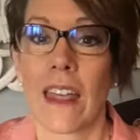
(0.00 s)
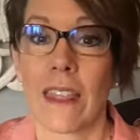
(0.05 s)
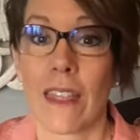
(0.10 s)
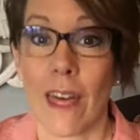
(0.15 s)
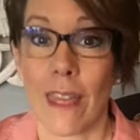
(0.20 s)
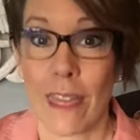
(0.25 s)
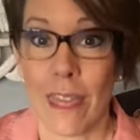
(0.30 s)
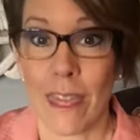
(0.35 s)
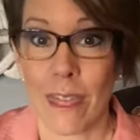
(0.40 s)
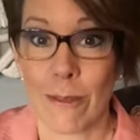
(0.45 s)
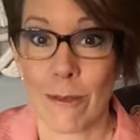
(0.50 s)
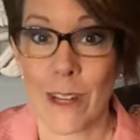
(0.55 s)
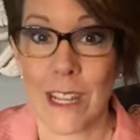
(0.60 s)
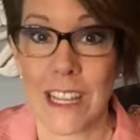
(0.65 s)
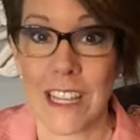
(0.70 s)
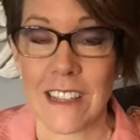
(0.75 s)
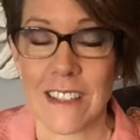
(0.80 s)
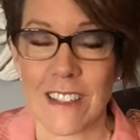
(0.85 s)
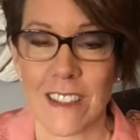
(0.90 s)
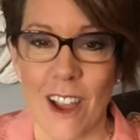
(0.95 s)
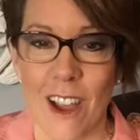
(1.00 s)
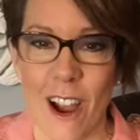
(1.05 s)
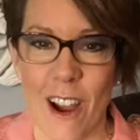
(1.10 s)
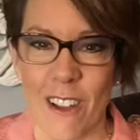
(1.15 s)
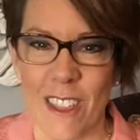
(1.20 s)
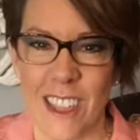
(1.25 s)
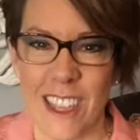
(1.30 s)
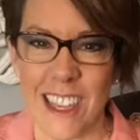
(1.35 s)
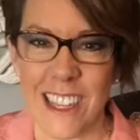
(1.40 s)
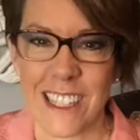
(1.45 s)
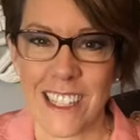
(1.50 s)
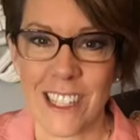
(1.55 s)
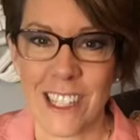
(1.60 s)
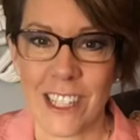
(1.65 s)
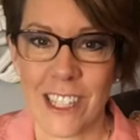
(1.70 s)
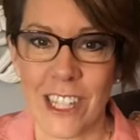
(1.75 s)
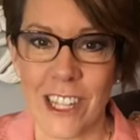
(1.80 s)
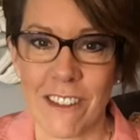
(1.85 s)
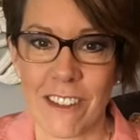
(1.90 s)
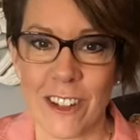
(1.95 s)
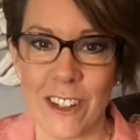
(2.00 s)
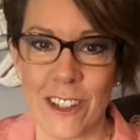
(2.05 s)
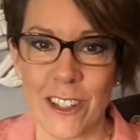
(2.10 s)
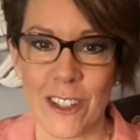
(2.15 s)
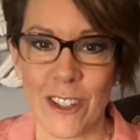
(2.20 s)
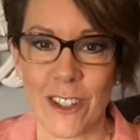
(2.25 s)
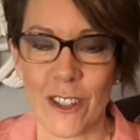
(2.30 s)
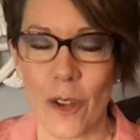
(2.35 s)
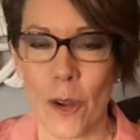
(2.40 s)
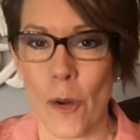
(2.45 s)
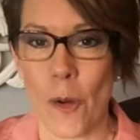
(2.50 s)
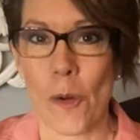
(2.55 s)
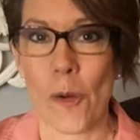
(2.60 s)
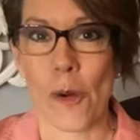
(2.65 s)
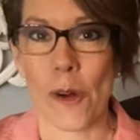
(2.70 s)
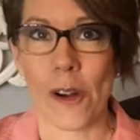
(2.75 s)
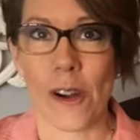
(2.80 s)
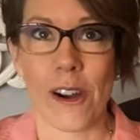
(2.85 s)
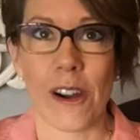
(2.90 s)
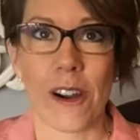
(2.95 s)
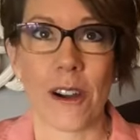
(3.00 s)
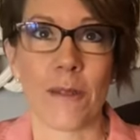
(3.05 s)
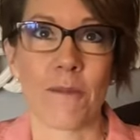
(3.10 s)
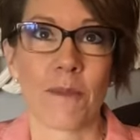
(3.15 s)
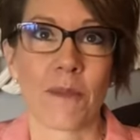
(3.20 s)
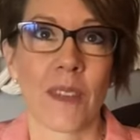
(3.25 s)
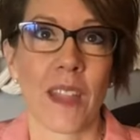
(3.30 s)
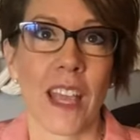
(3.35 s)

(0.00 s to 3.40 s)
The threes are the achievers or